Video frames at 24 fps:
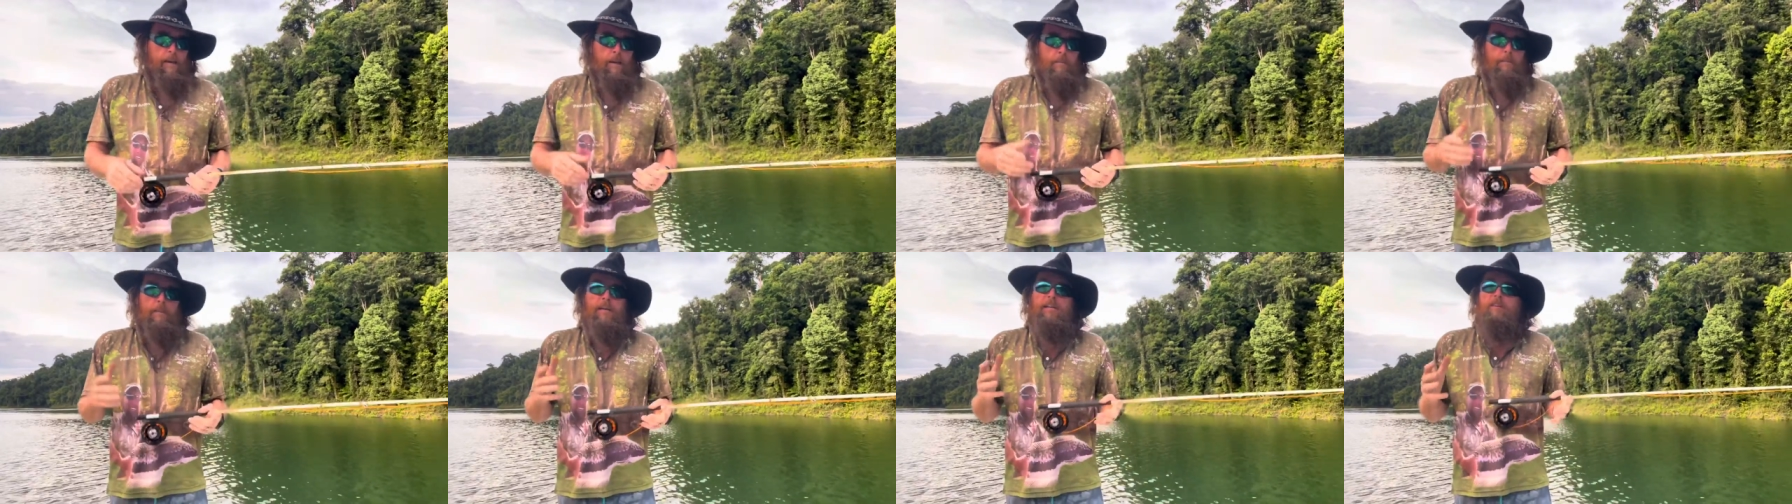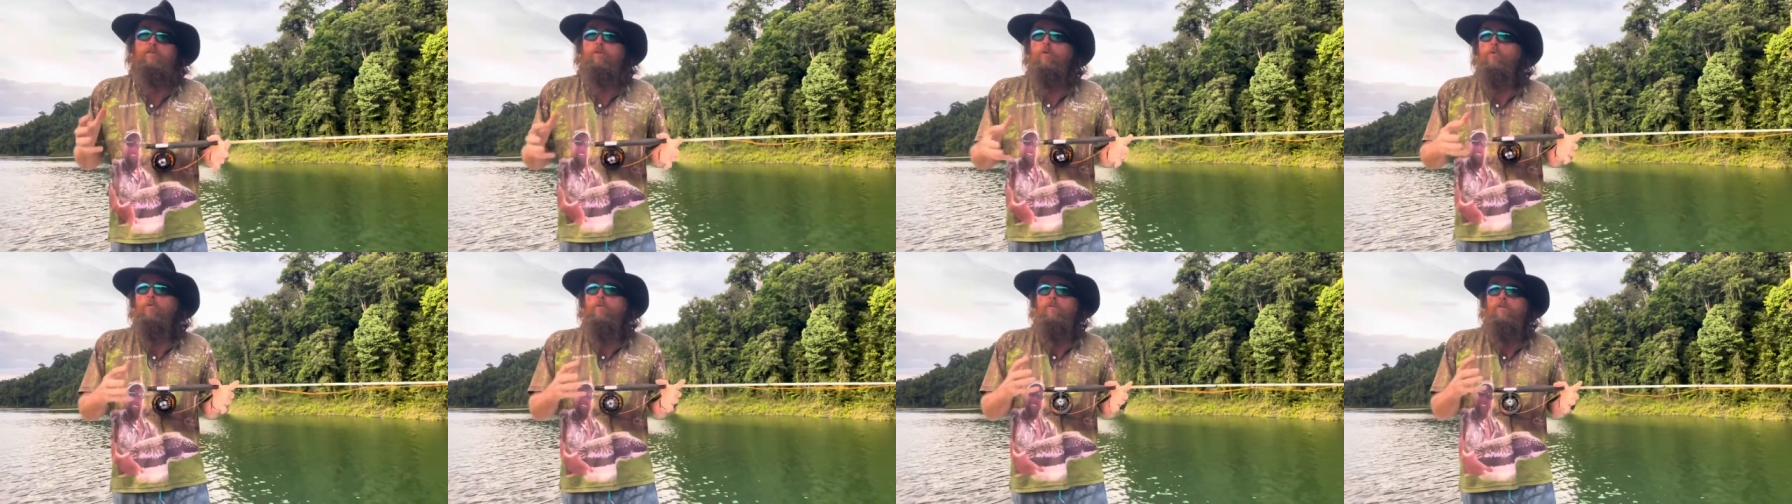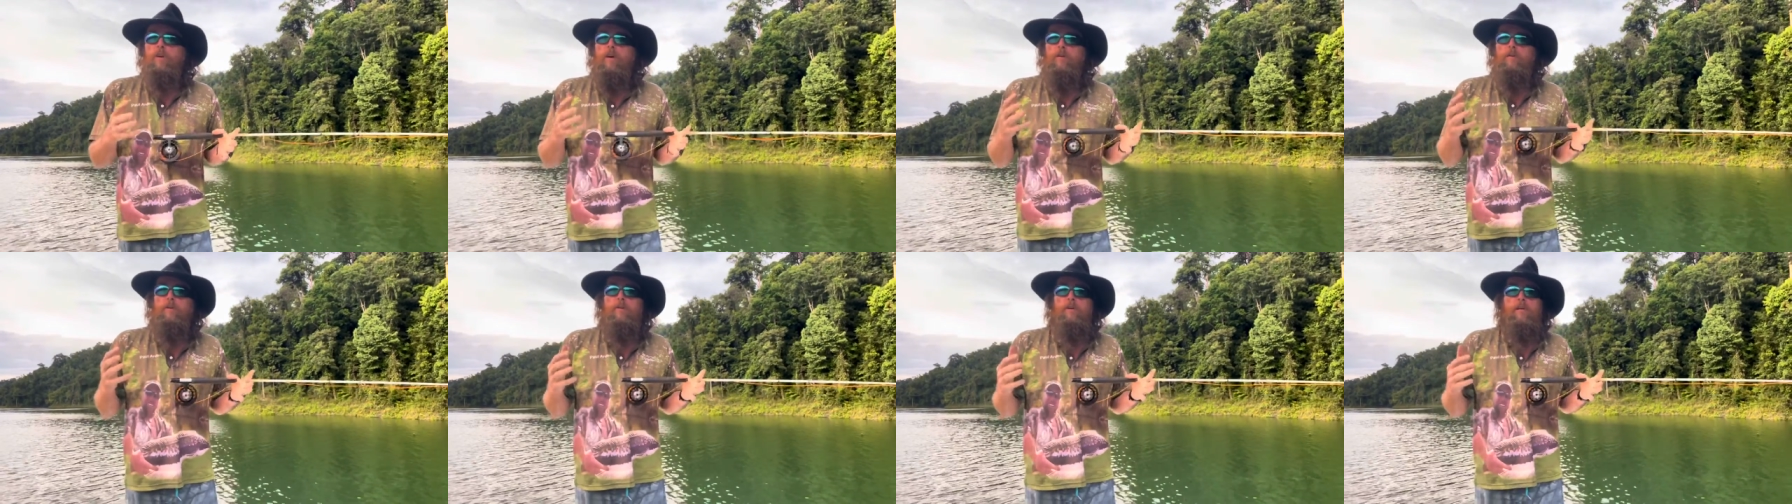But it's
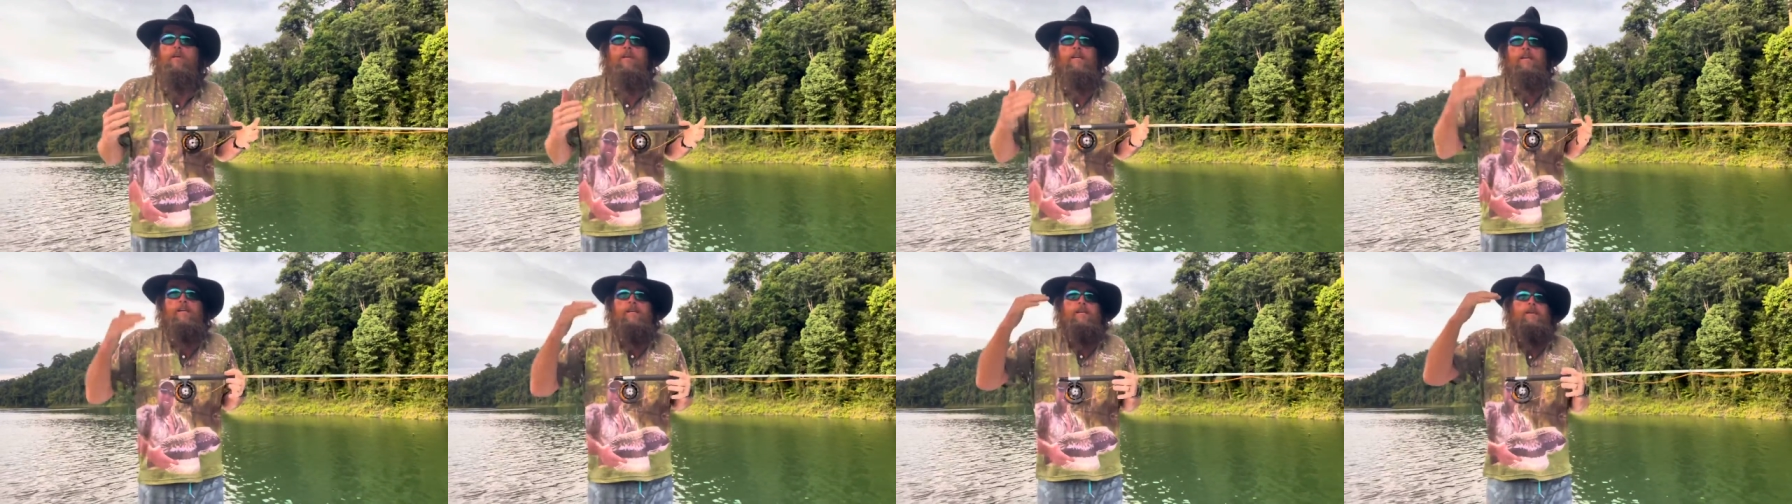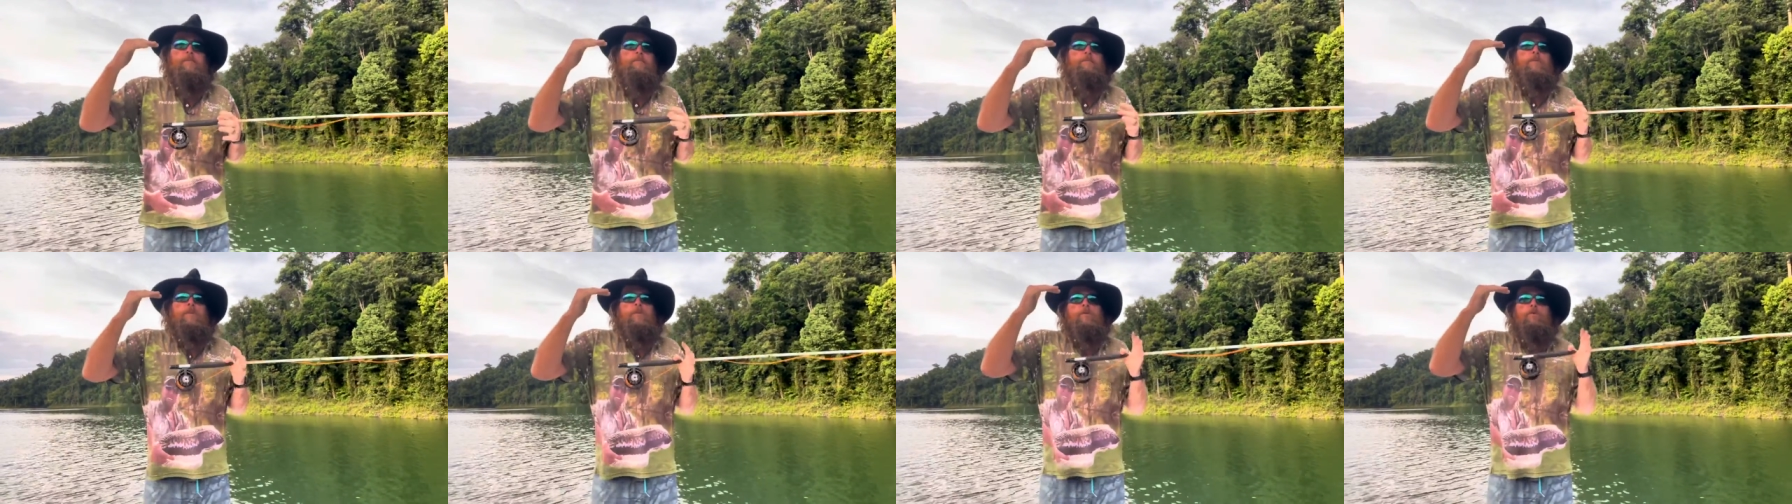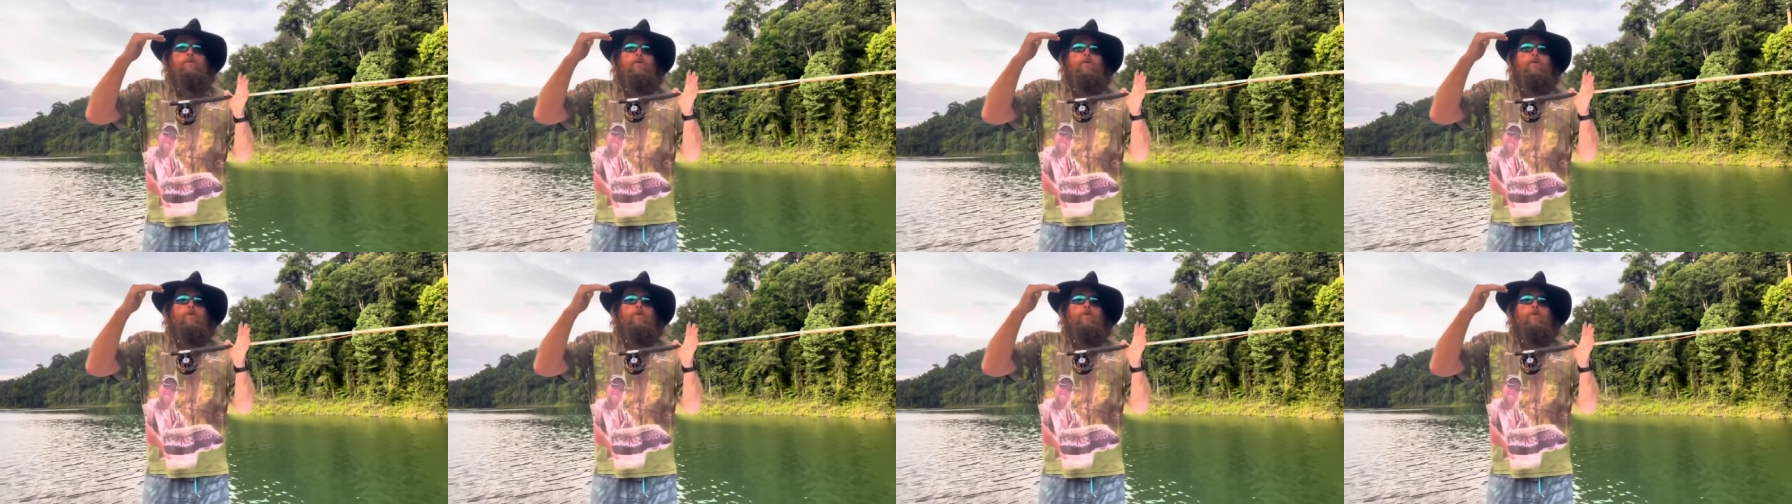also You've